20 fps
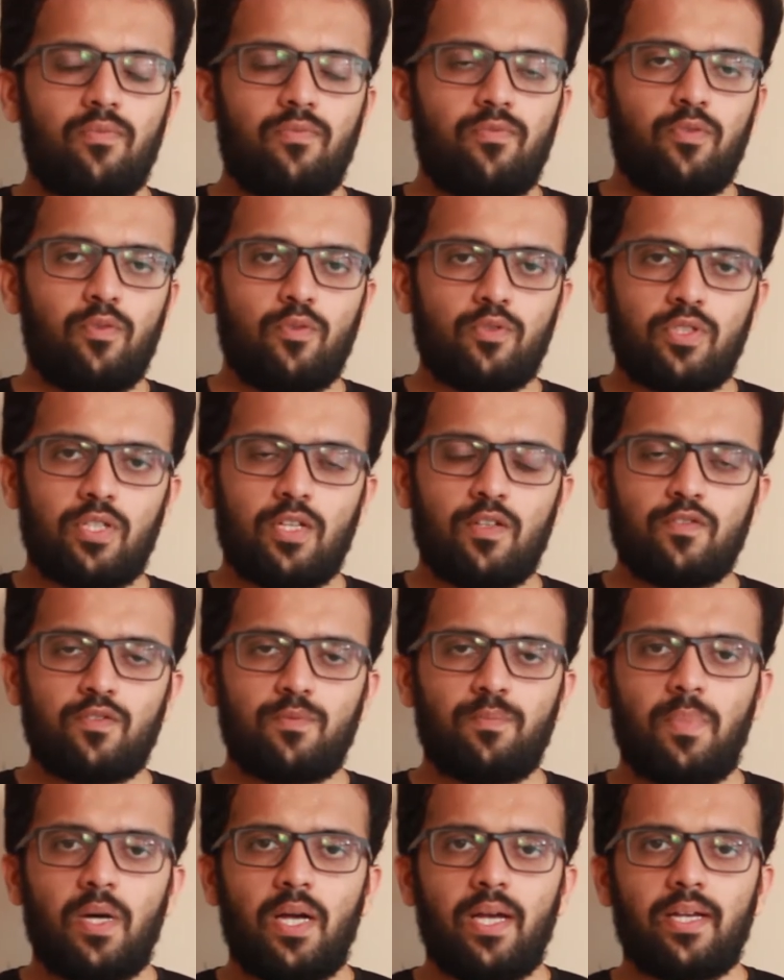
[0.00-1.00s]
few saves
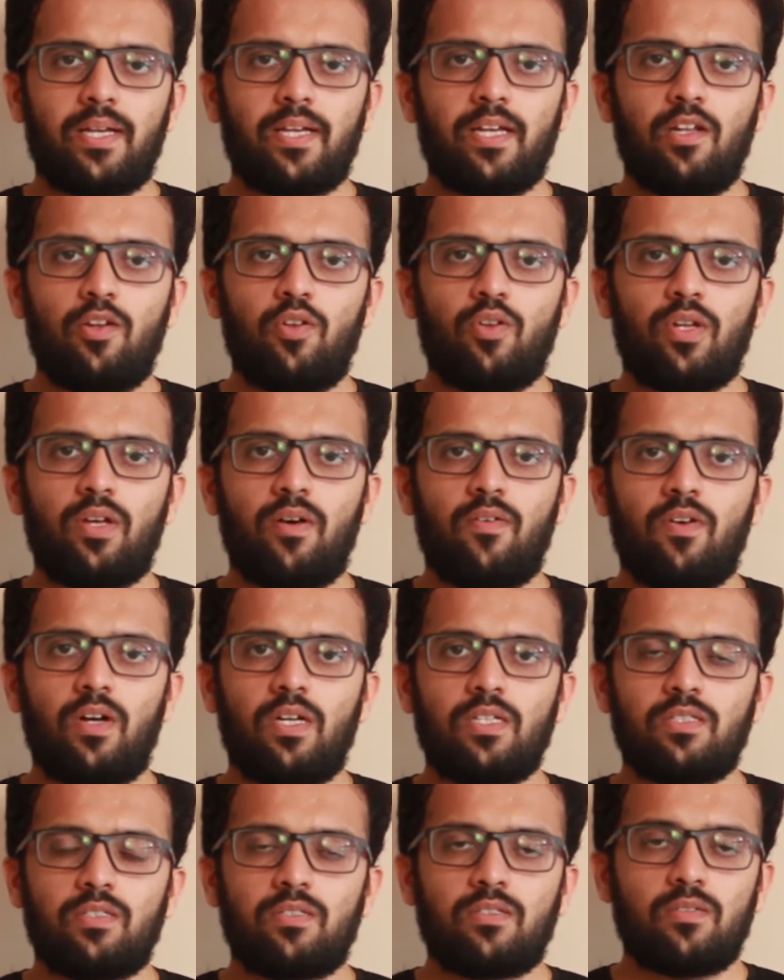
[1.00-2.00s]
by Keylor
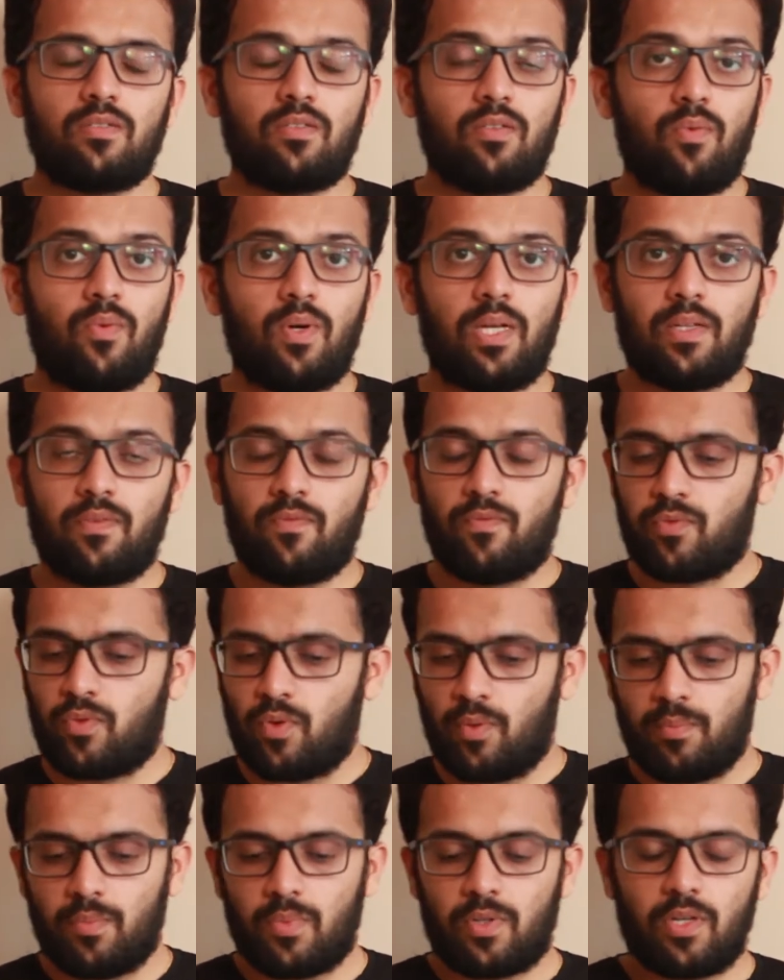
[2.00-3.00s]
Navas. The one
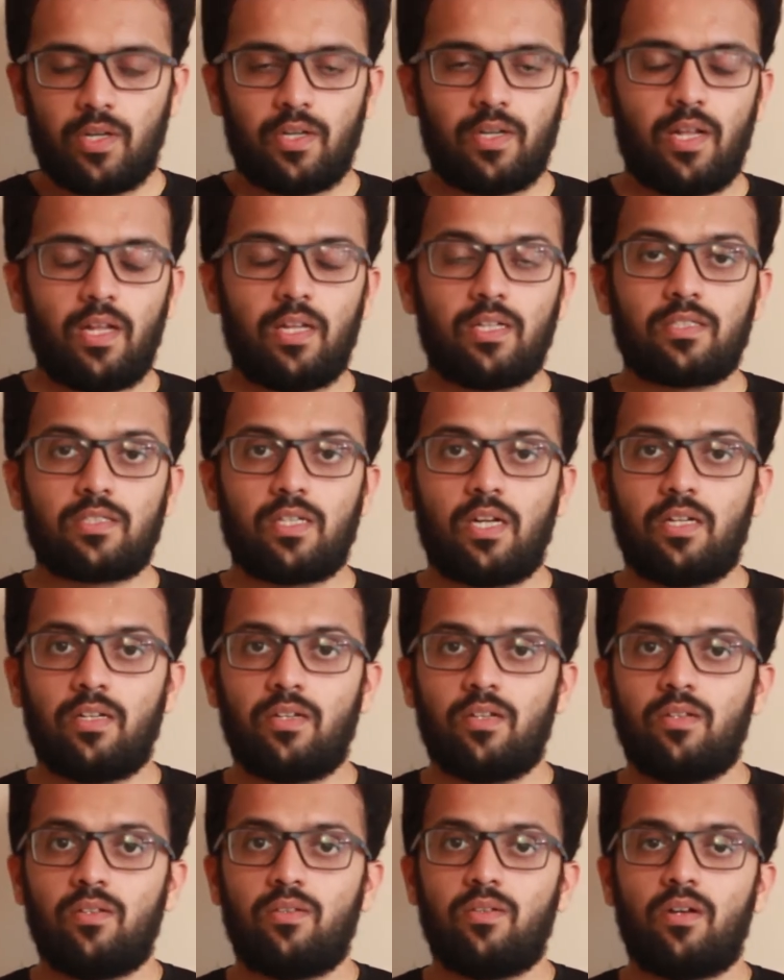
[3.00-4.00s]
from Trent
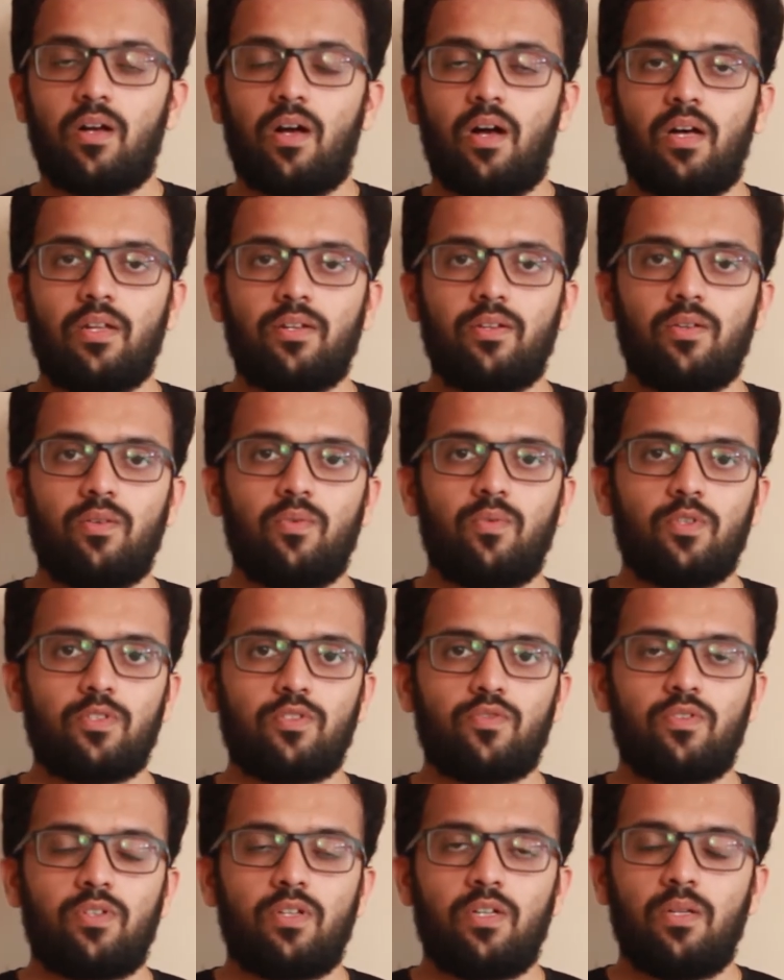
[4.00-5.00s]
Alexander-Arnold was
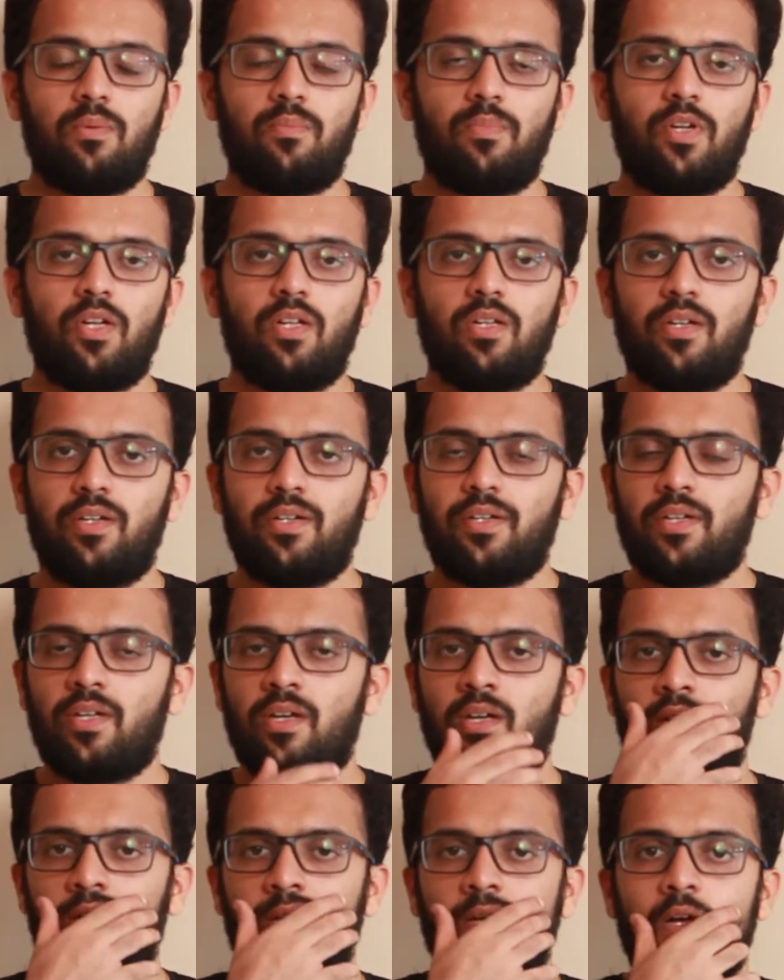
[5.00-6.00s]
really brilliant.
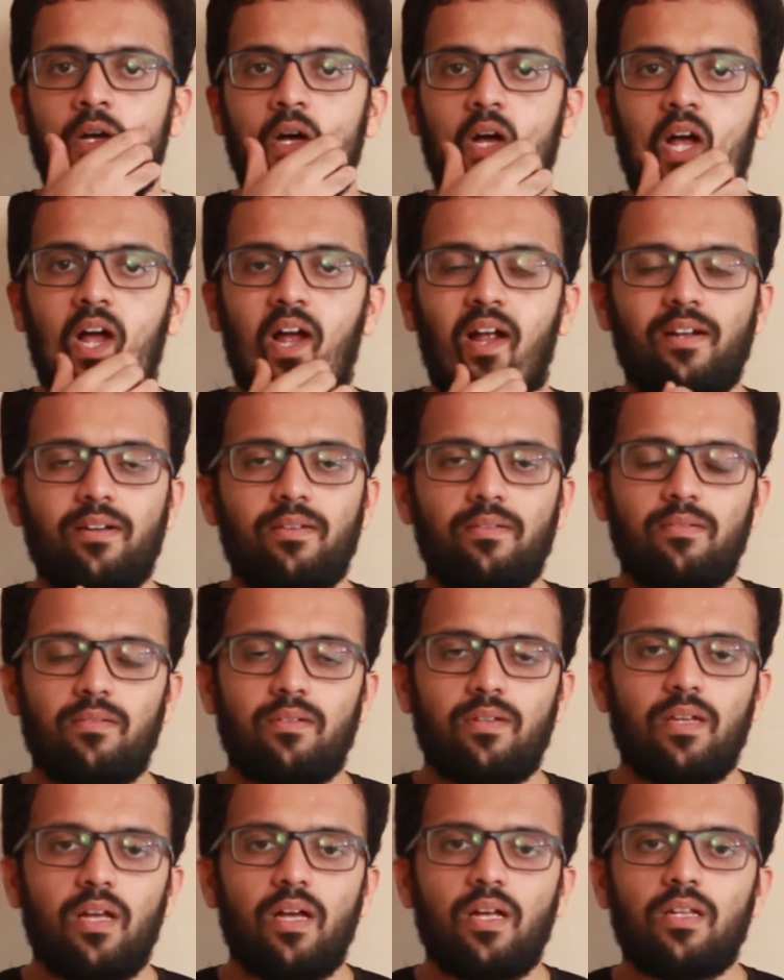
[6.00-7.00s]
And
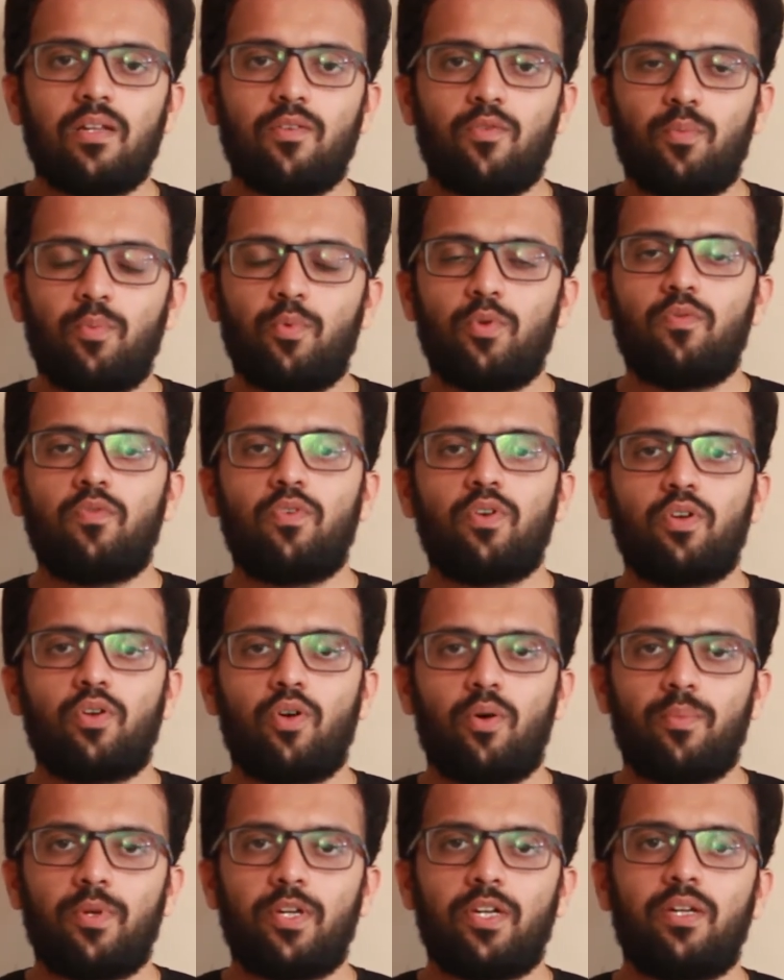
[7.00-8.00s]
yeah, Liverpool were
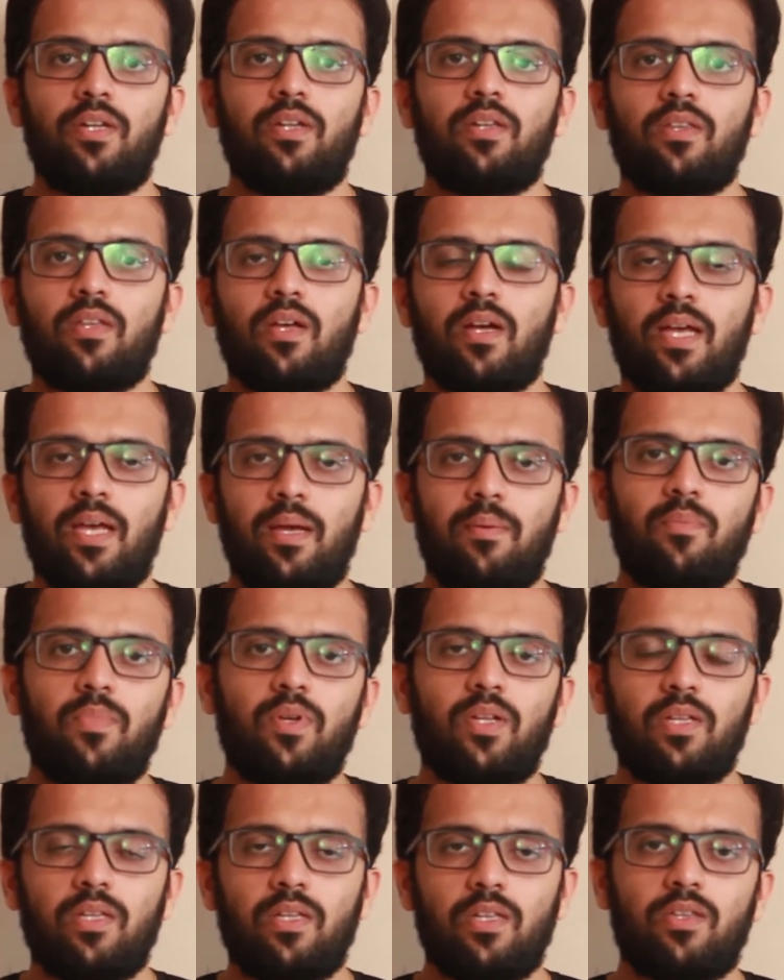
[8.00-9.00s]
dominating the game
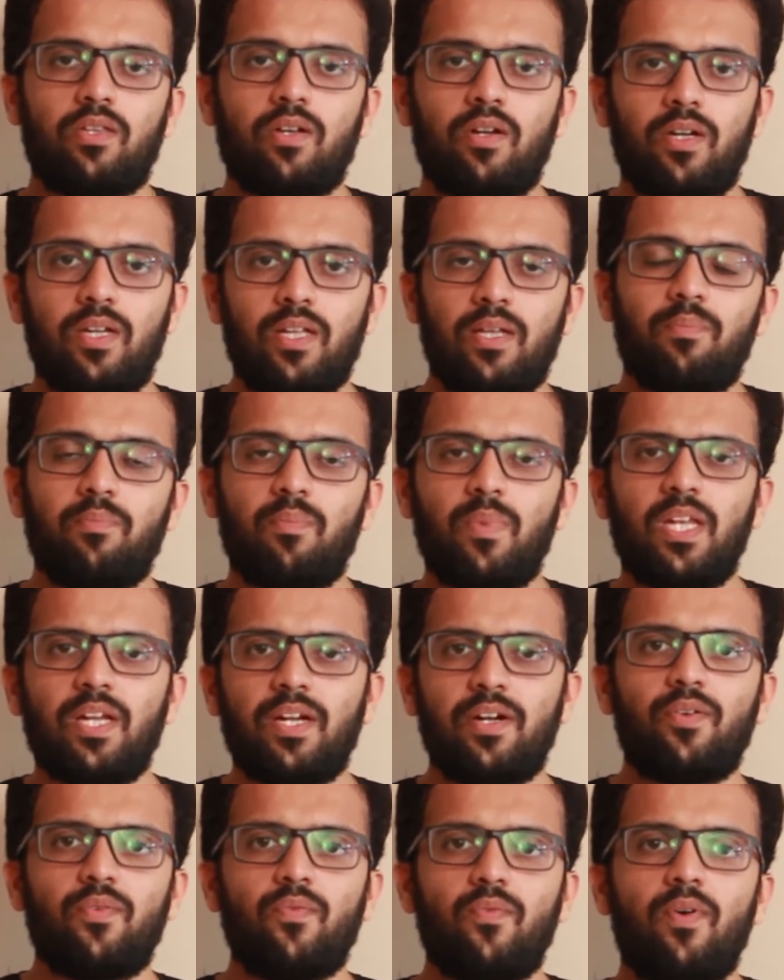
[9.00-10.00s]
till the 30th
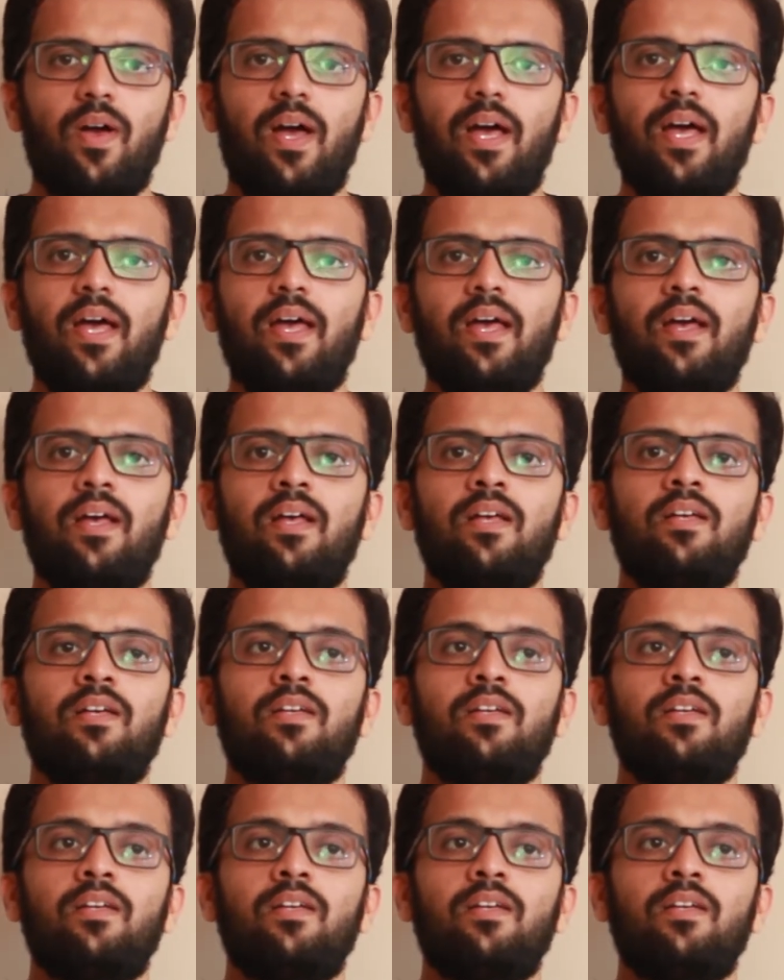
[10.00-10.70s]
minute where